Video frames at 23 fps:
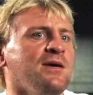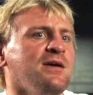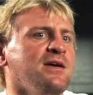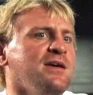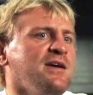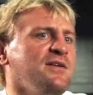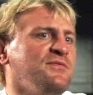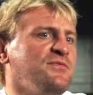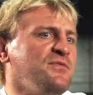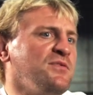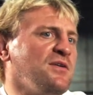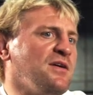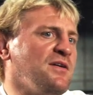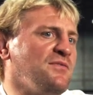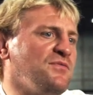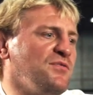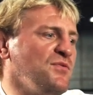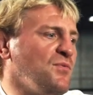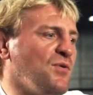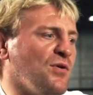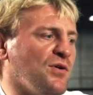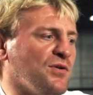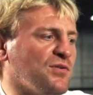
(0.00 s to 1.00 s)
If you, if you
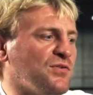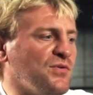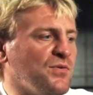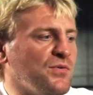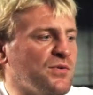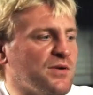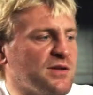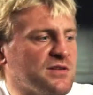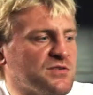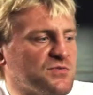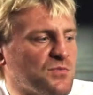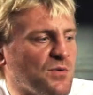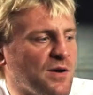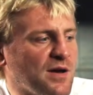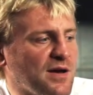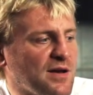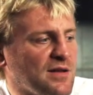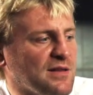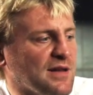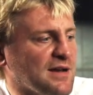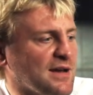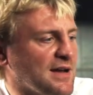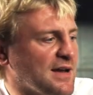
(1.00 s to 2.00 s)
weren't doing as well,
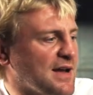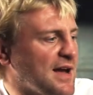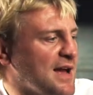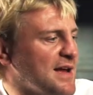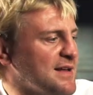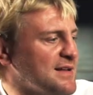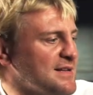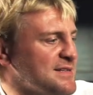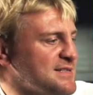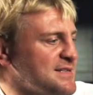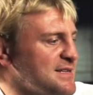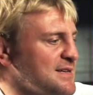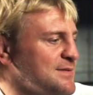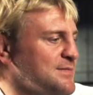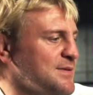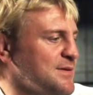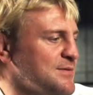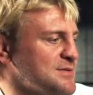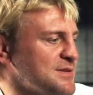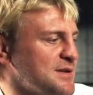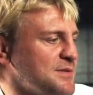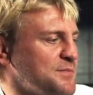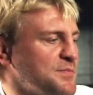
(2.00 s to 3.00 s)
like a guy on a team that
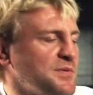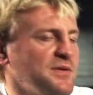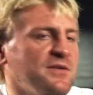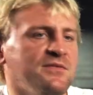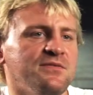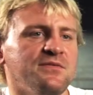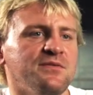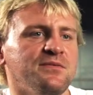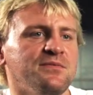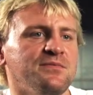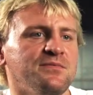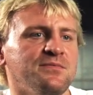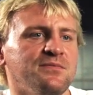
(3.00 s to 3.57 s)
was in a bit of a,